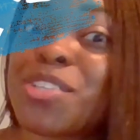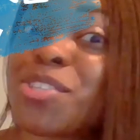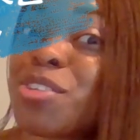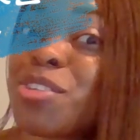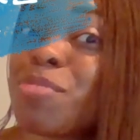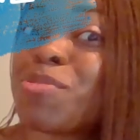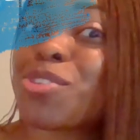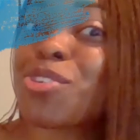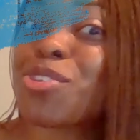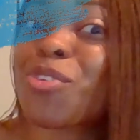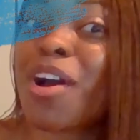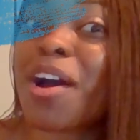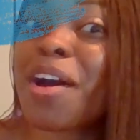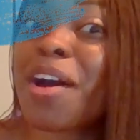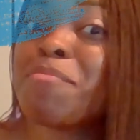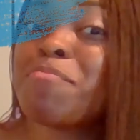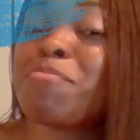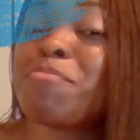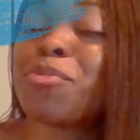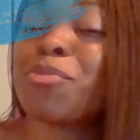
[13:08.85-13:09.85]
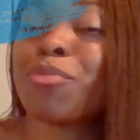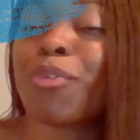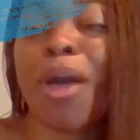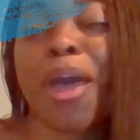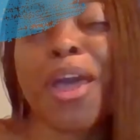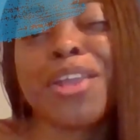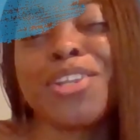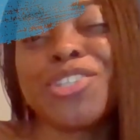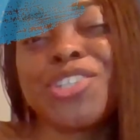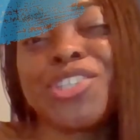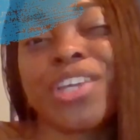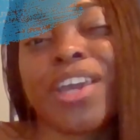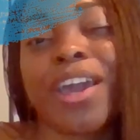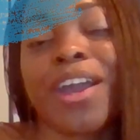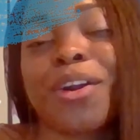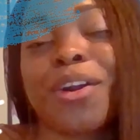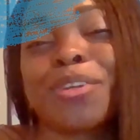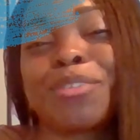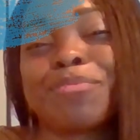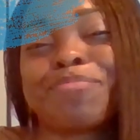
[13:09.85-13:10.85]
subscribe, and
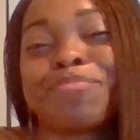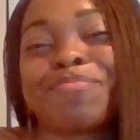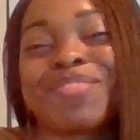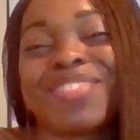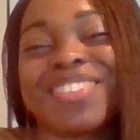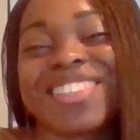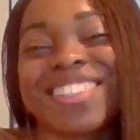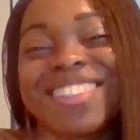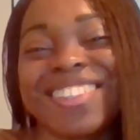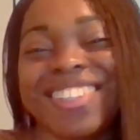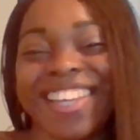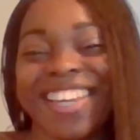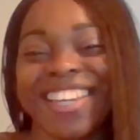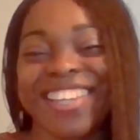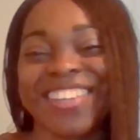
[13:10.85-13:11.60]
share.